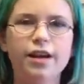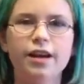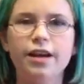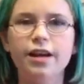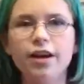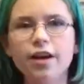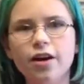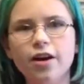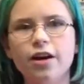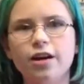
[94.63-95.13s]

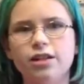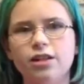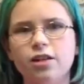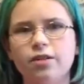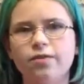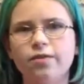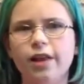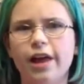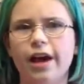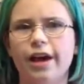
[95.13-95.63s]
Here is our
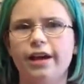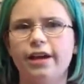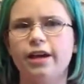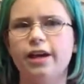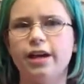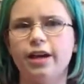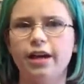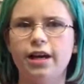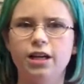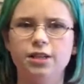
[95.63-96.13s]
flag.
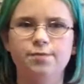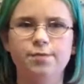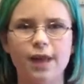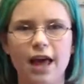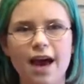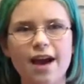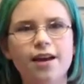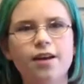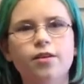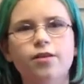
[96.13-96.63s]
It has
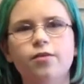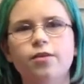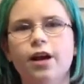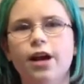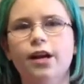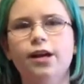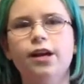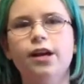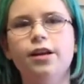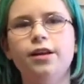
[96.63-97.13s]
black,
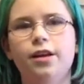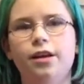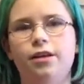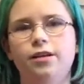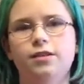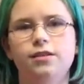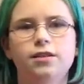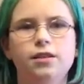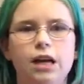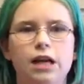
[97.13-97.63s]
red, and yellow
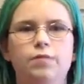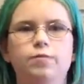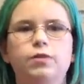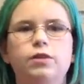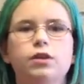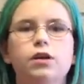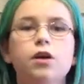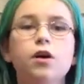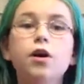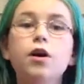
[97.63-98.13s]

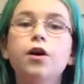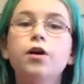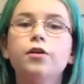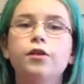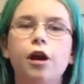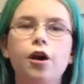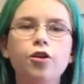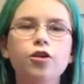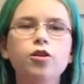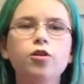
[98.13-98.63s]
stripes.
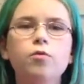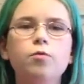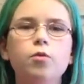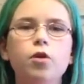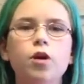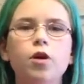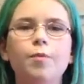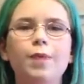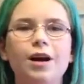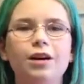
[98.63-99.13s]
Now you know
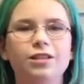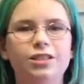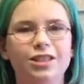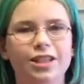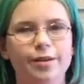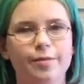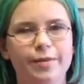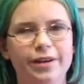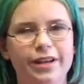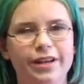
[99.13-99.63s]
more about
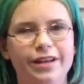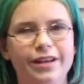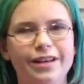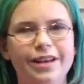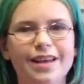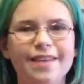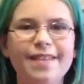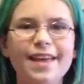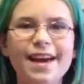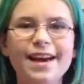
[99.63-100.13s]
Germany.
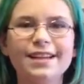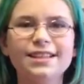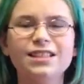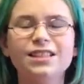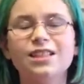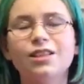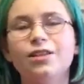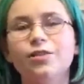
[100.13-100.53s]
Thanks.